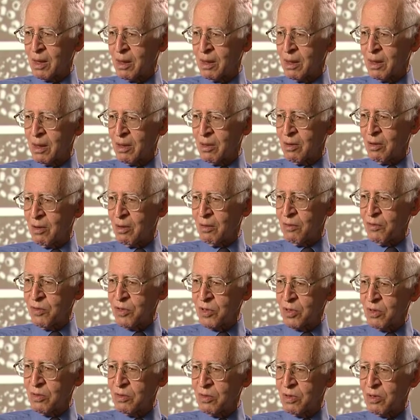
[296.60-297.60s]
uh,
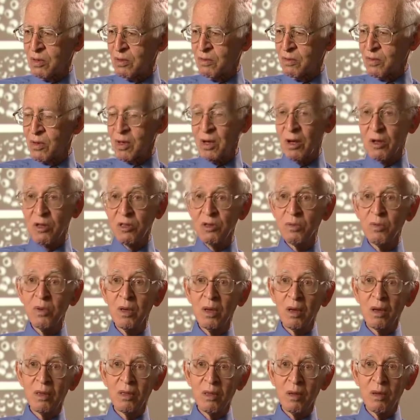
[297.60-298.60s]
offshoot of
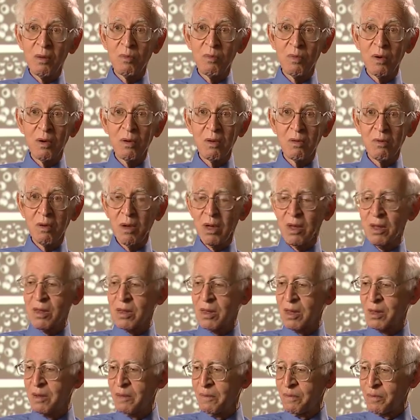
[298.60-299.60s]
Carlsberg, the
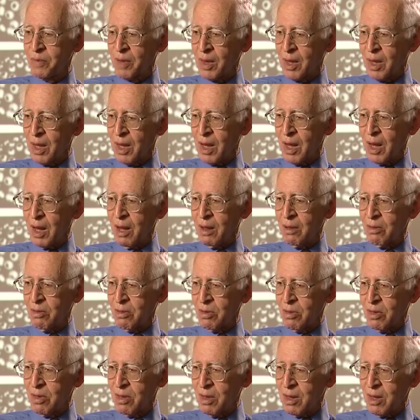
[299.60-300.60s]
breweries.
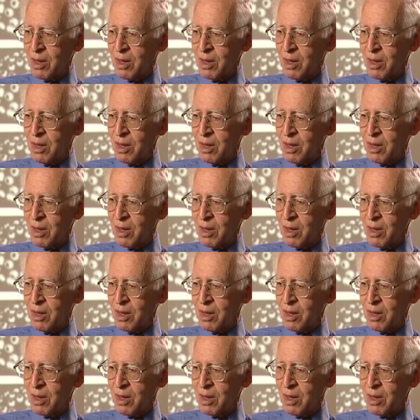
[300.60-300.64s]
and